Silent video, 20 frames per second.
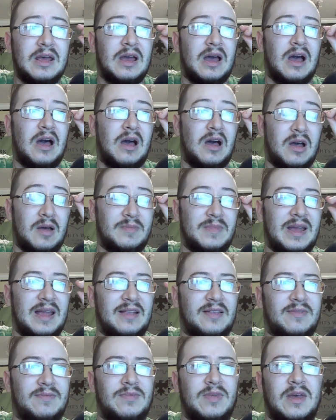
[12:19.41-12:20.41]

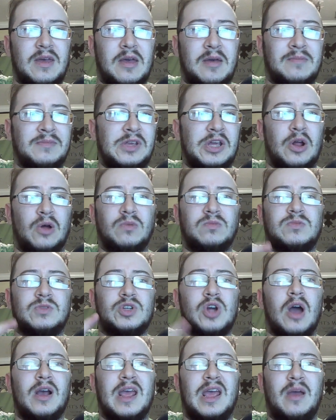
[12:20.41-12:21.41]
It's them,
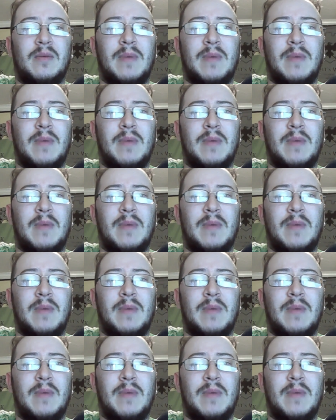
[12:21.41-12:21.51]
talking